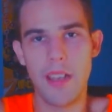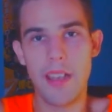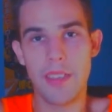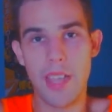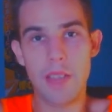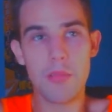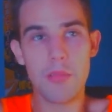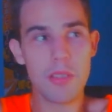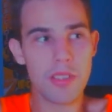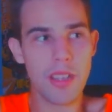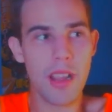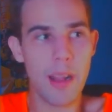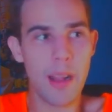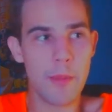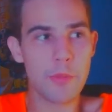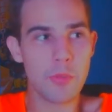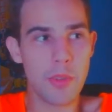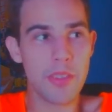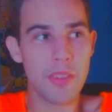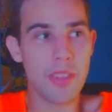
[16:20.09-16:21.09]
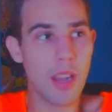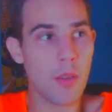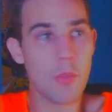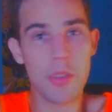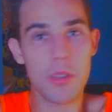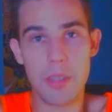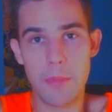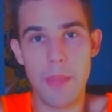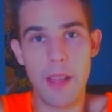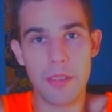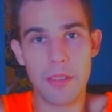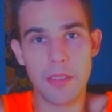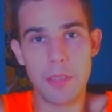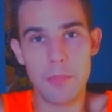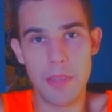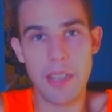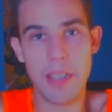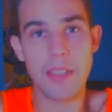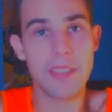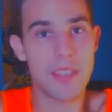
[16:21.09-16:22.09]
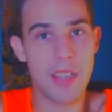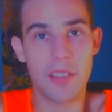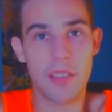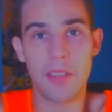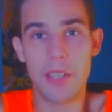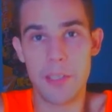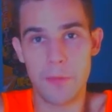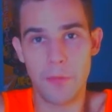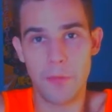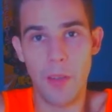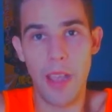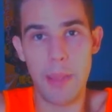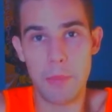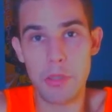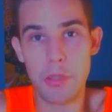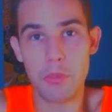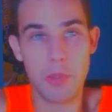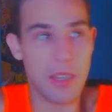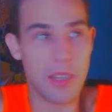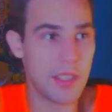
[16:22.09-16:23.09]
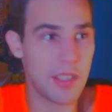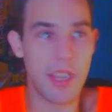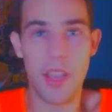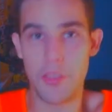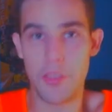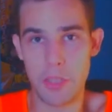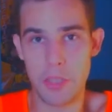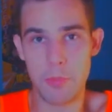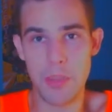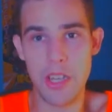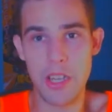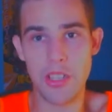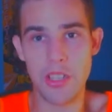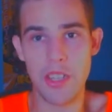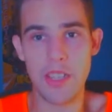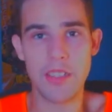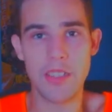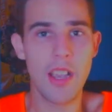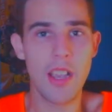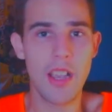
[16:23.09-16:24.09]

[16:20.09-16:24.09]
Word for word: There were times when there was about to be a serious fight between the other species.